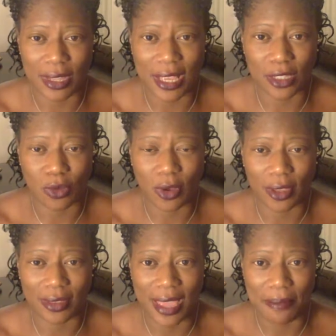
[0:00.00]
That's
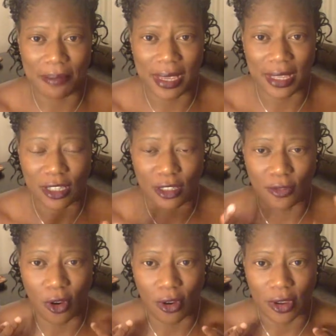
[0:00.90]
what that means as
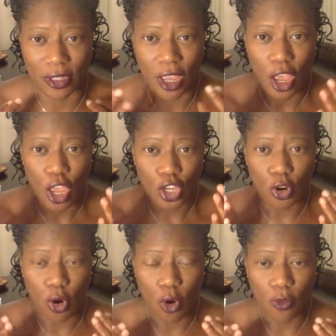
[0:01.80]
far as
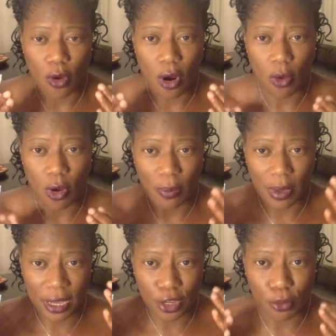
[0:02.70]
your overall
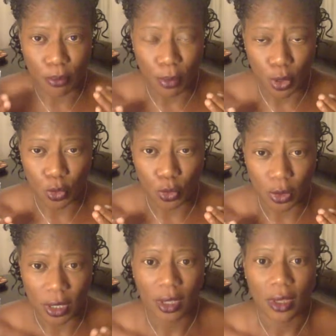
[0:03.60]
well-being, your
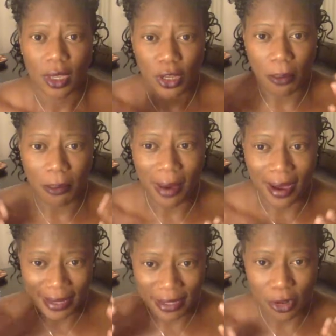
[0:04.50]
mood, your
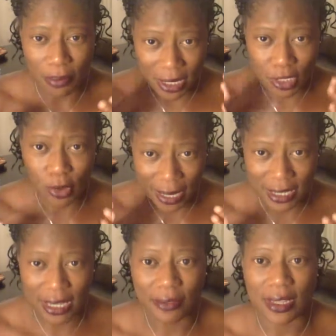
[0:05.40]
mind, your mental
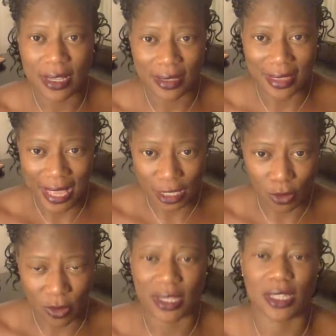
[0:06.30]
activity. That's
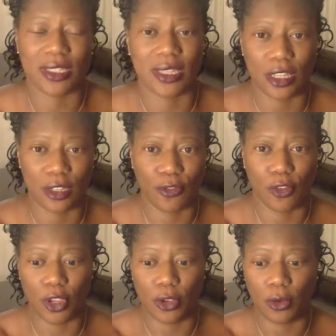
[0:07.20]
what this does for
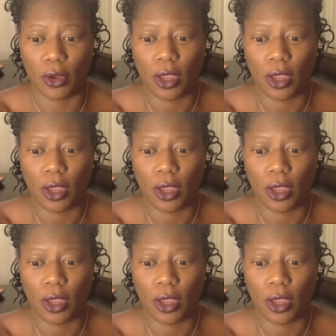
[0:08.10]
you.